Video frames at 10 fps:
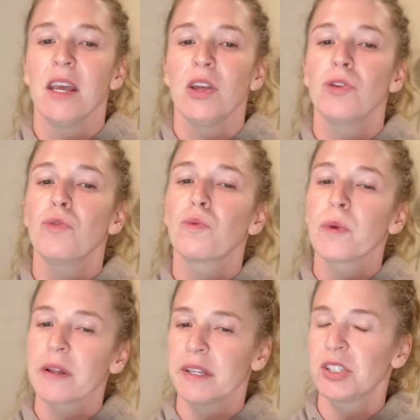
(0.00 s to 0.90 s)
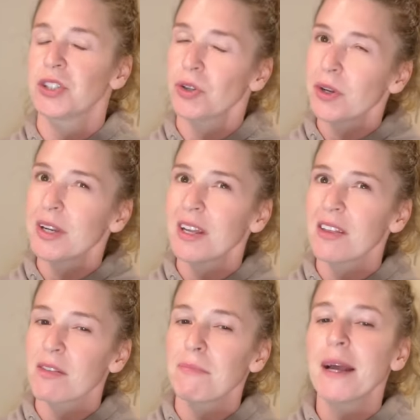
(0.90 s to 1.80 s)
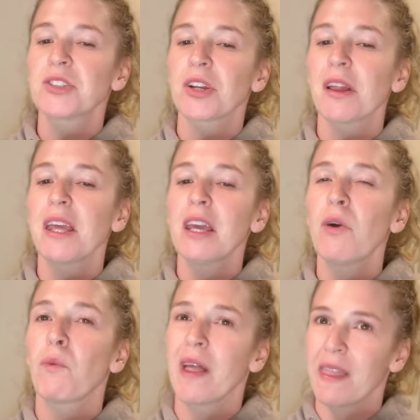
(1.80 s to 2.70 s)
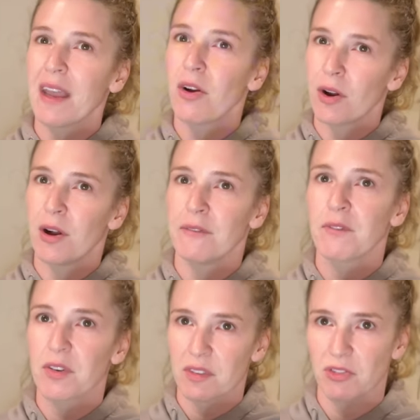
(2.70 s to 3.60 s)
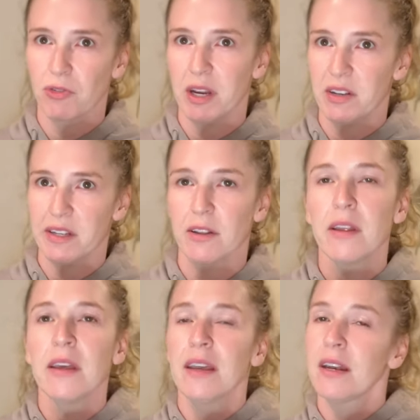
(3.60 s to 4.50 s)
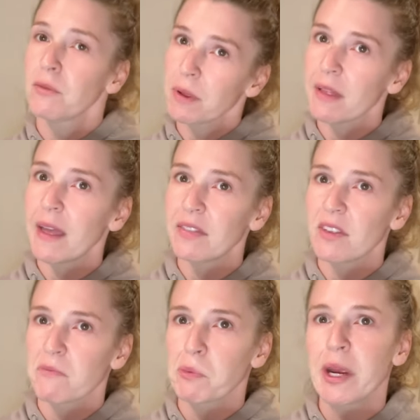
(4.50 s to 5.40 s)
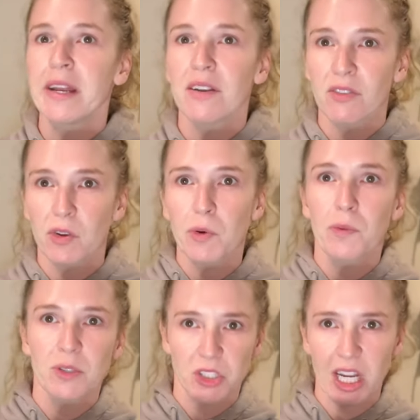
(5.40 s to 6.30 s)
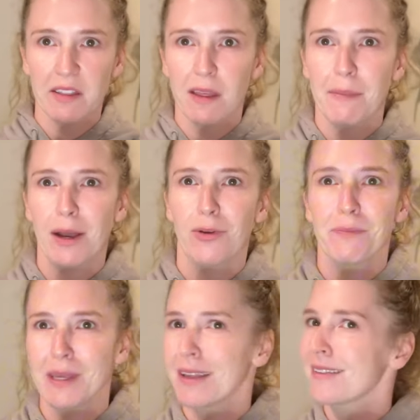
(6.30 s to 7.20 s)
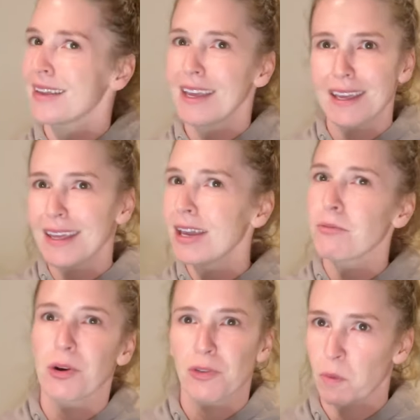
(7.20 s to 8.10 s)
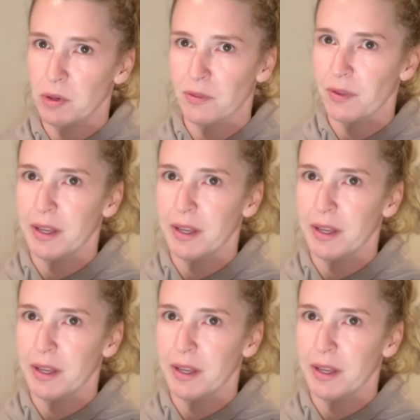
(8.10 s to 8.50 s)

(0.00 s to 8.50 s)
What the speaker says: you really should, especially when they are on for such a great deal. And I really like this brand, so check them out because it works wonderfully.